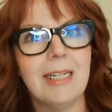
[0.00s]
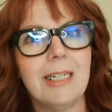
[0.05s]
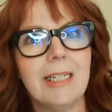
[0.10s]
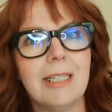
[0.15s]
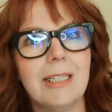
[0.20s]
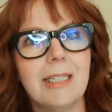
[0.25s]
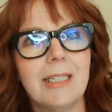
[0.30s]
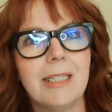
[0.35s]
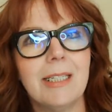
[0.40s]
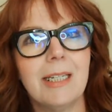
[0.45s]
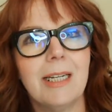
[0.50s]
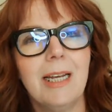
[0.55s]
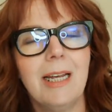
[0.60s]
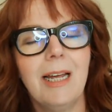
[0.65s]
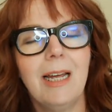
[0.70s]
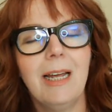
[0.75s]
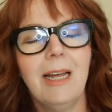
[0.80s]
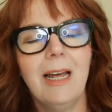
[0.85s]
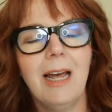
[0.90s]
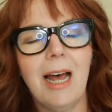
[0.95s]
It is,
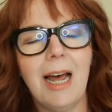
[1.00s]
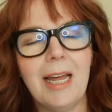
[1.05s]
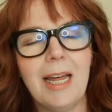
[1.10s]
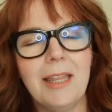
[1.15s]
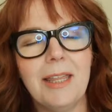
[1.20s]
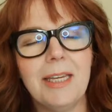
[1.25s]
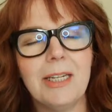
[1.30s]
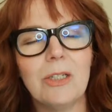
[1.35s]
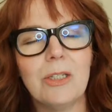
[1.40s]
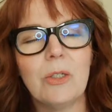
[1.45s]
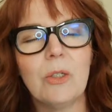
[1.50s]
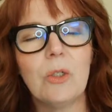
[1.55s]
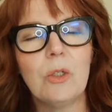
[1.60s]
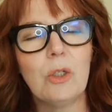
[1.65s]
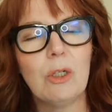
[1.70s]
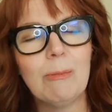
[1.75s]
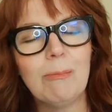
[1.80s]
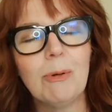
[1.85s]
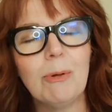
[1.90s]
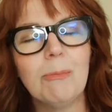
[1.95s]
I think,
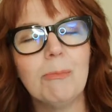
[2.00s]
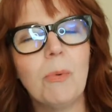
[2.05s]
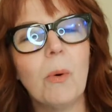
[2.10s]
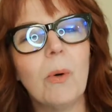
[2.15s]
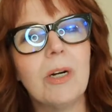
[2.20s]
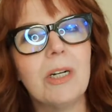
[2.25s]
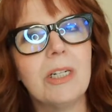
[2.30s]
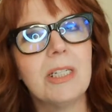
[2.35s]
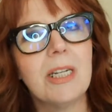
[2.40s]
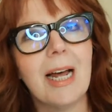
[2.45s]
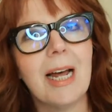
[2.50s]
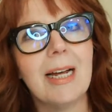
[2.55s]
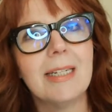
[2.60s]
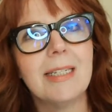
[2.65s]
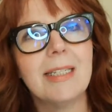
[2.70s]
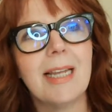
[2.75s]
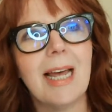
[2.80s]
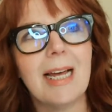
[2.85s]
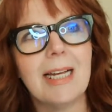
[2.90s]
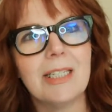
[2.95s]
super important to
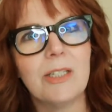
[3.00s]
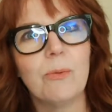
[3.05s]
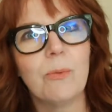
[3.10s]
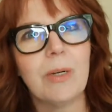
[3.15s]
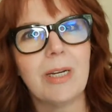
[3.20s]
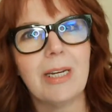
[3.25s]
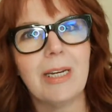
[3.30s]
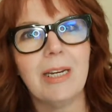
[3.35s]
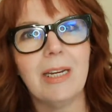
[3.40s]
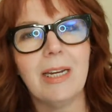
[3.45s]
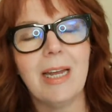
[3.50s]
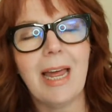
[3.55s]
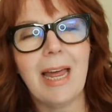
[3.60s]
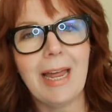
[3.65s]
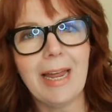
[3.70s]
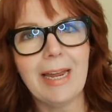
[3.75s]
us as we